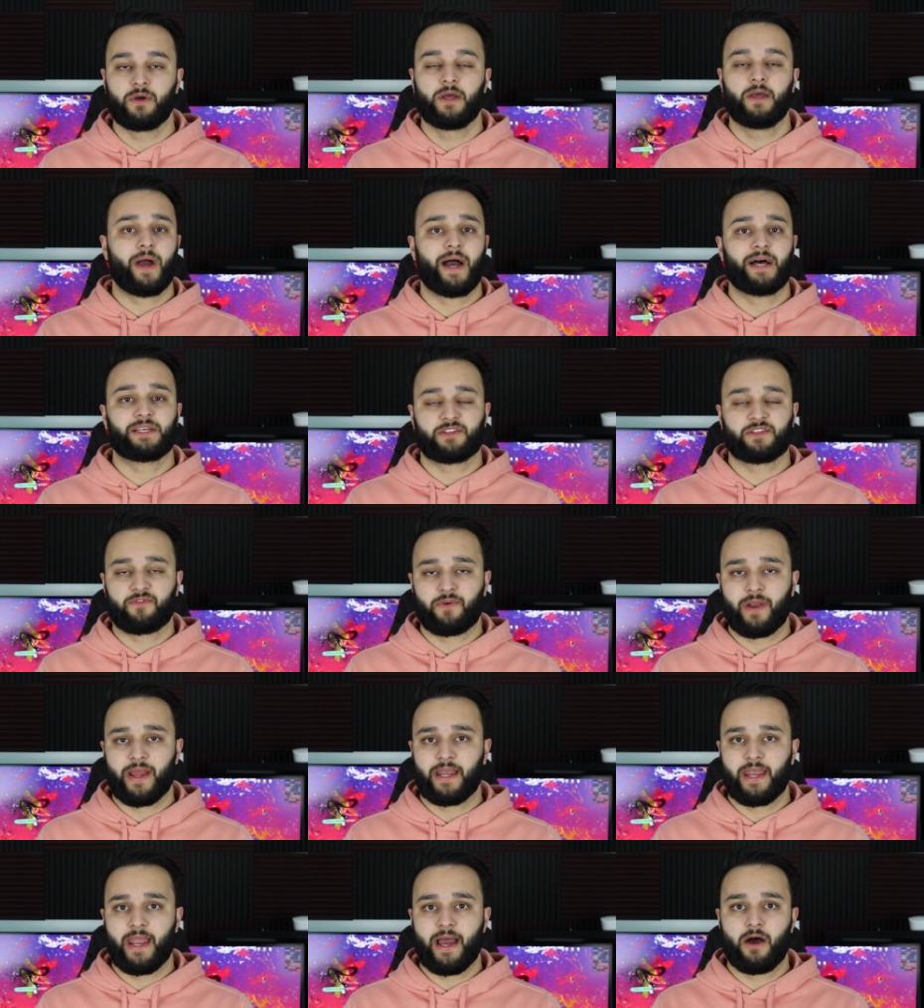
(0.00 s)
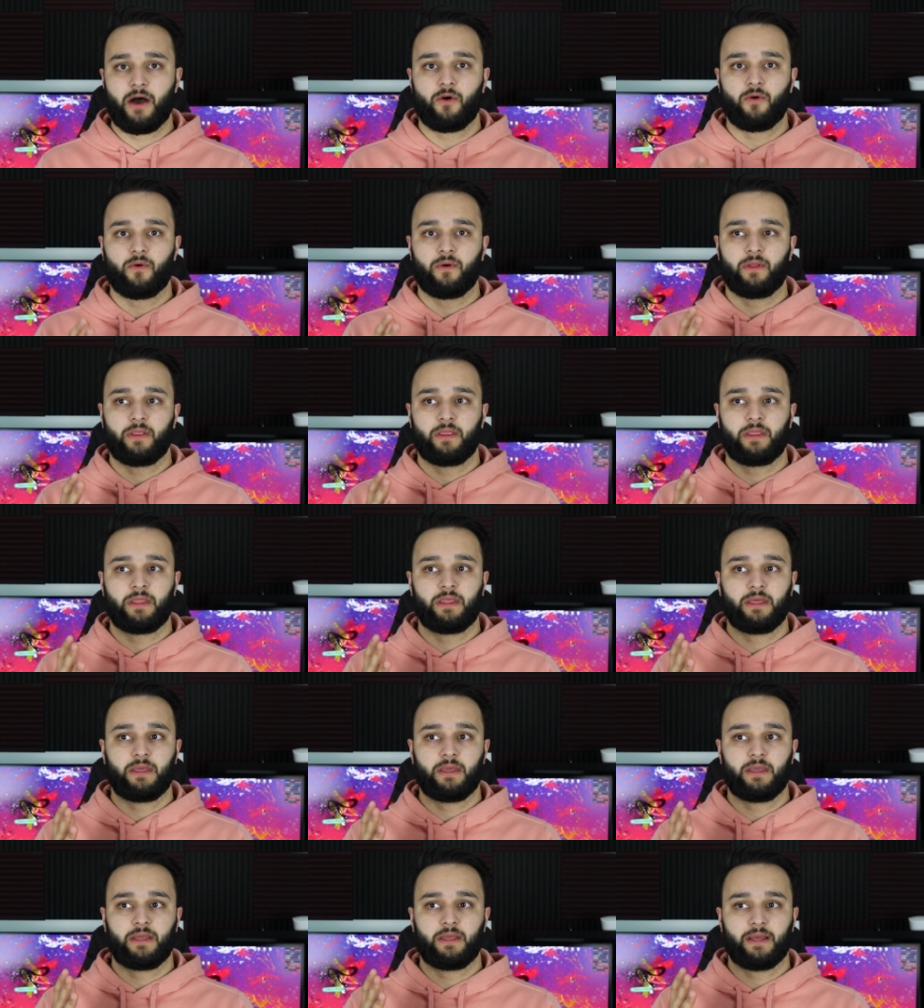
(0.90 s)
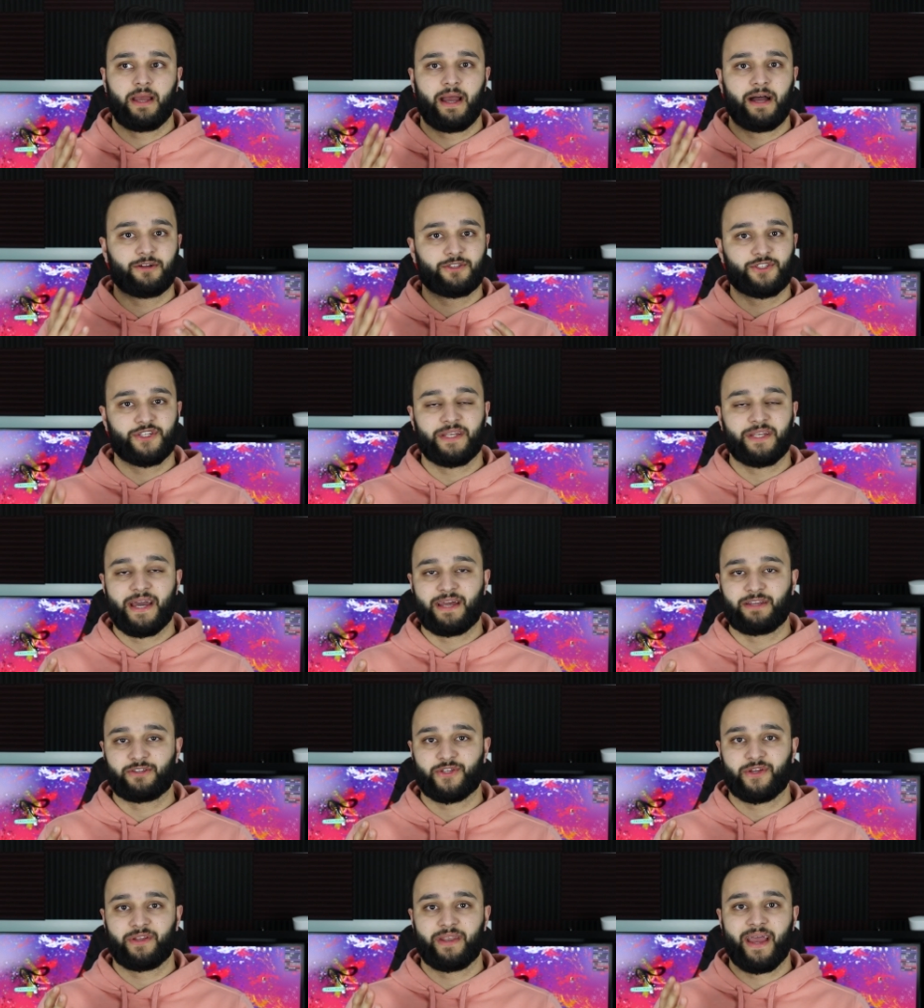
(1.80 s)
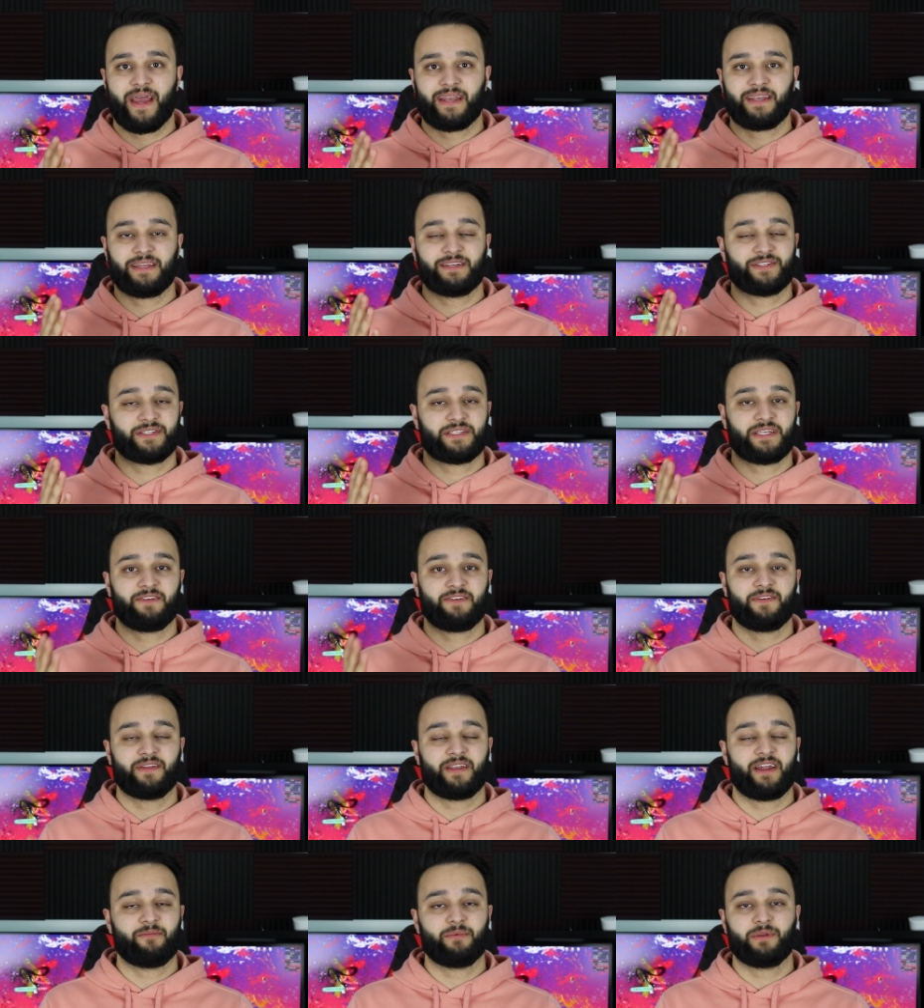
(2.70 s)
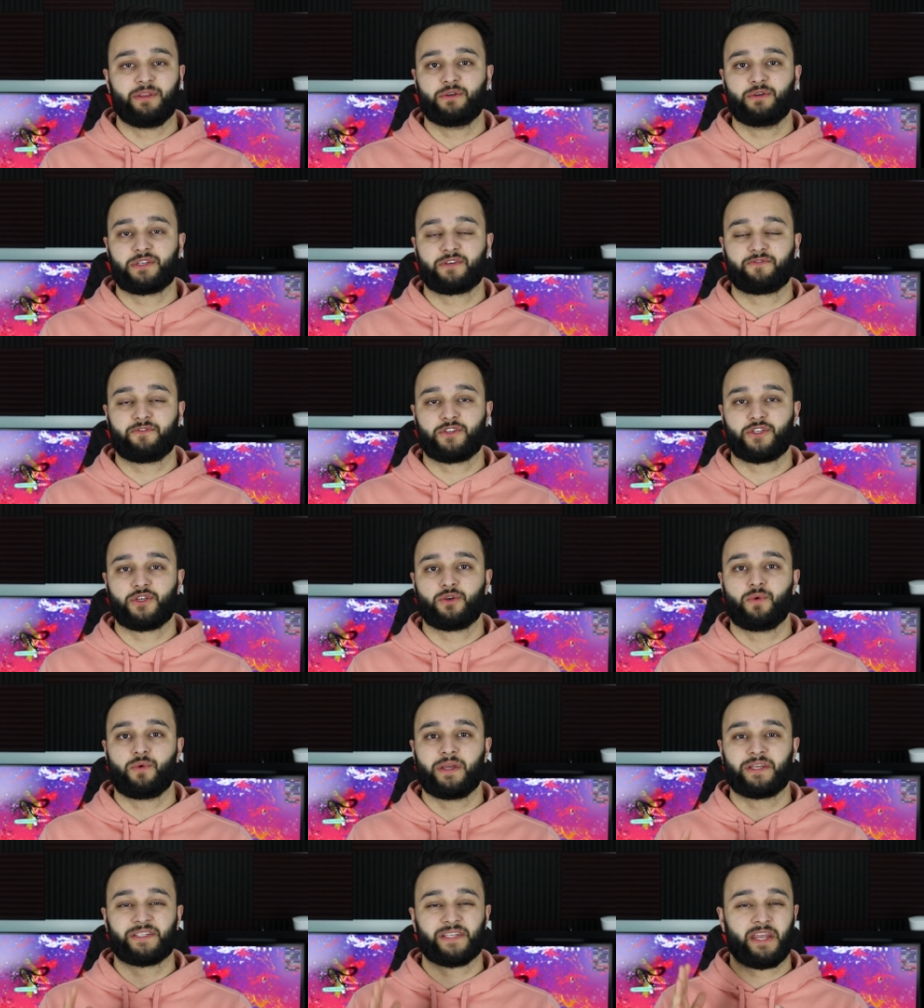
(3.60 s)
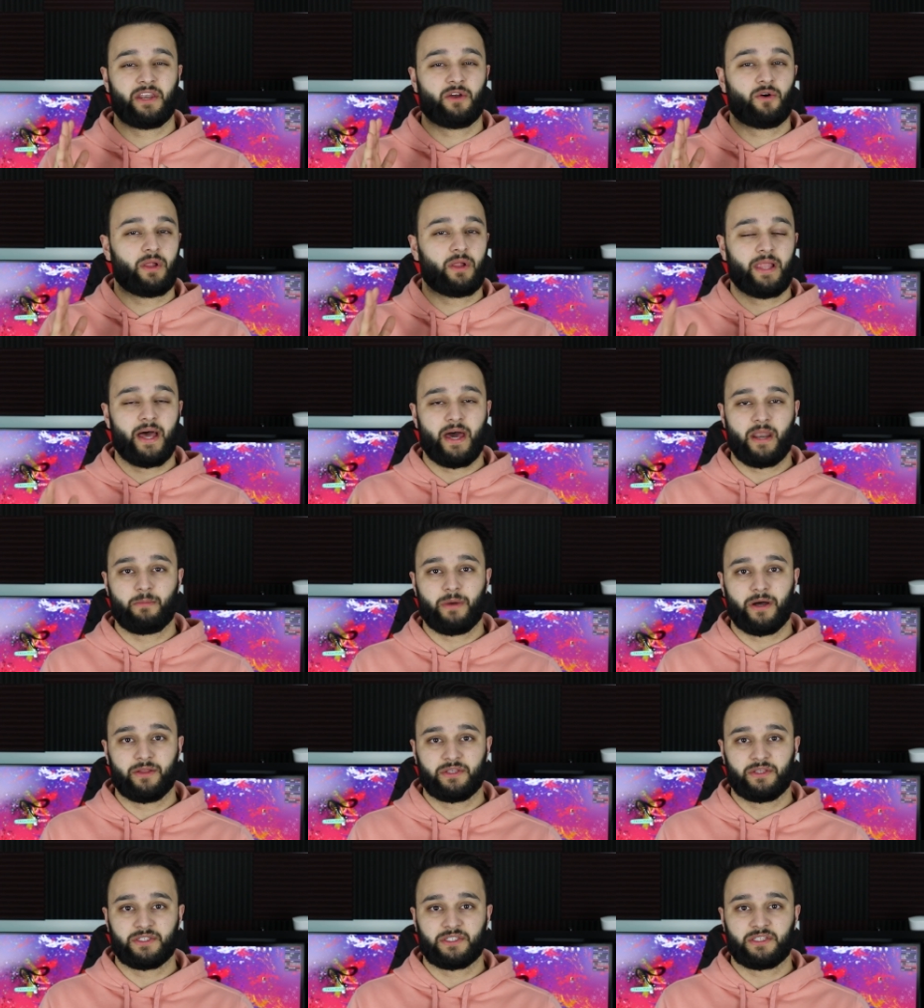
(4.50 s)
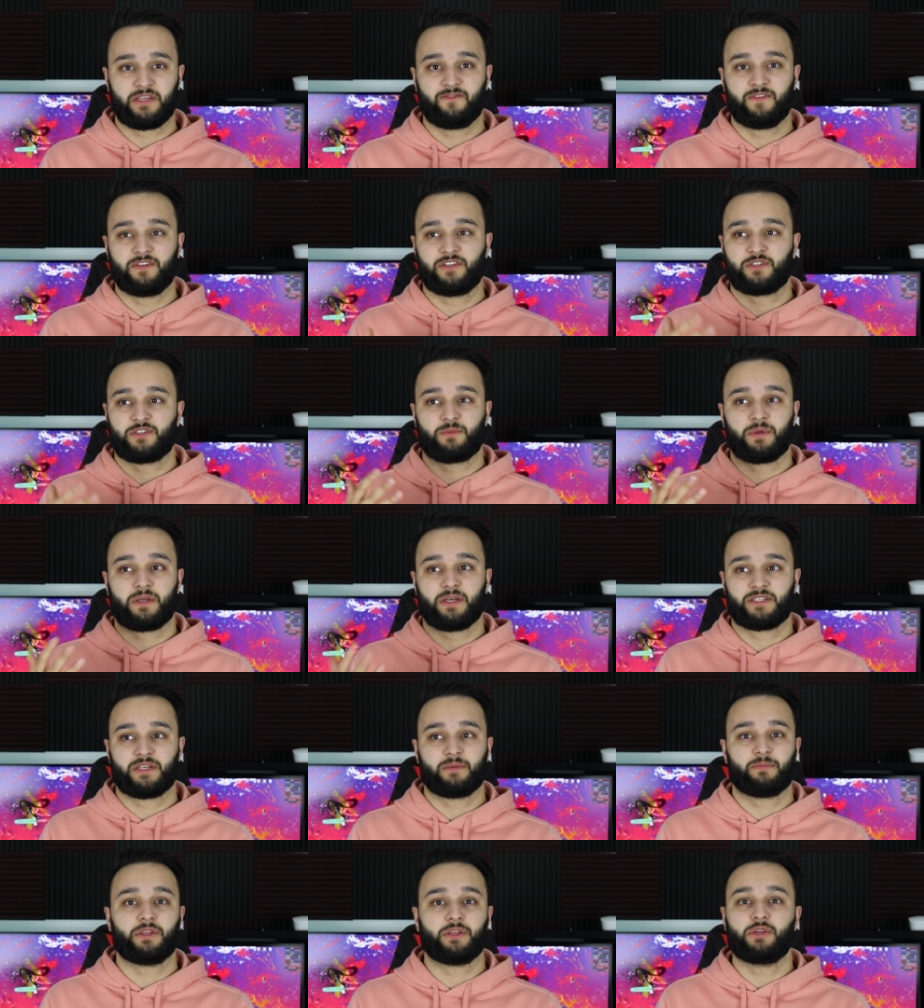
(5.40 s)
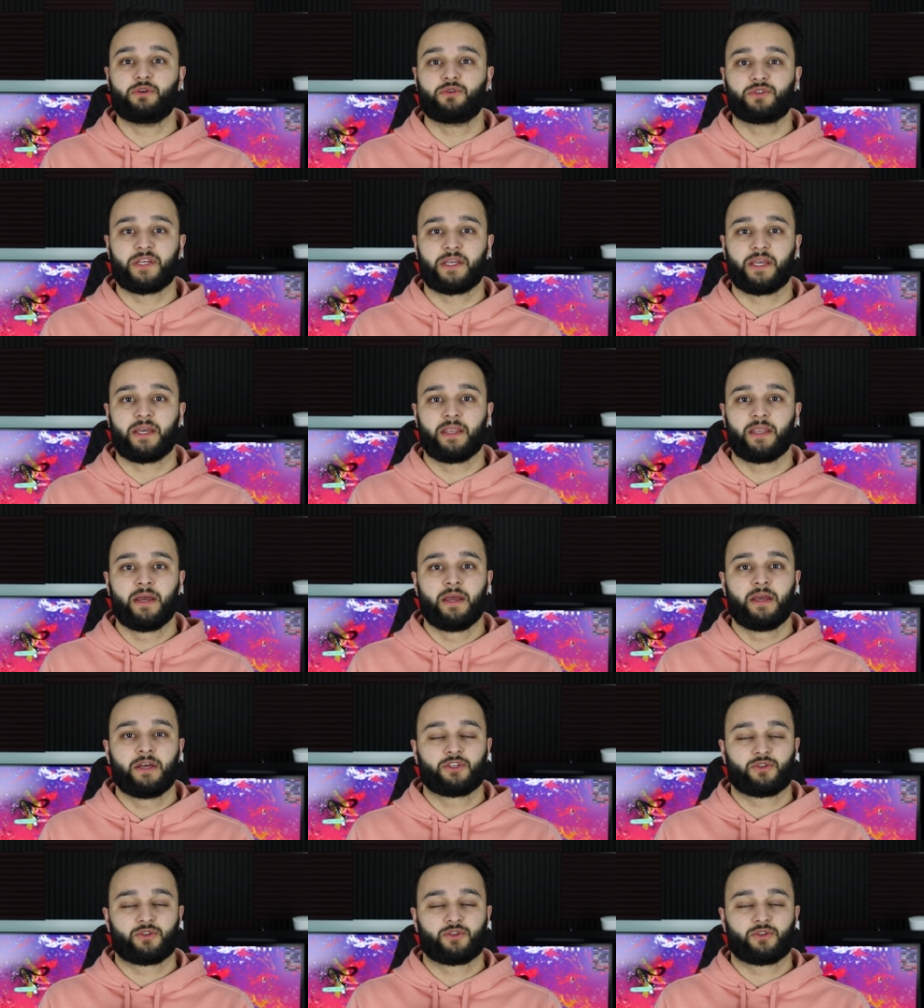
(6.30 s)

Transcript: So as of right now, the LG NanoCell90 is a TV that I've been using for 2 weeks. I know a lot about this TV just because I've been using it,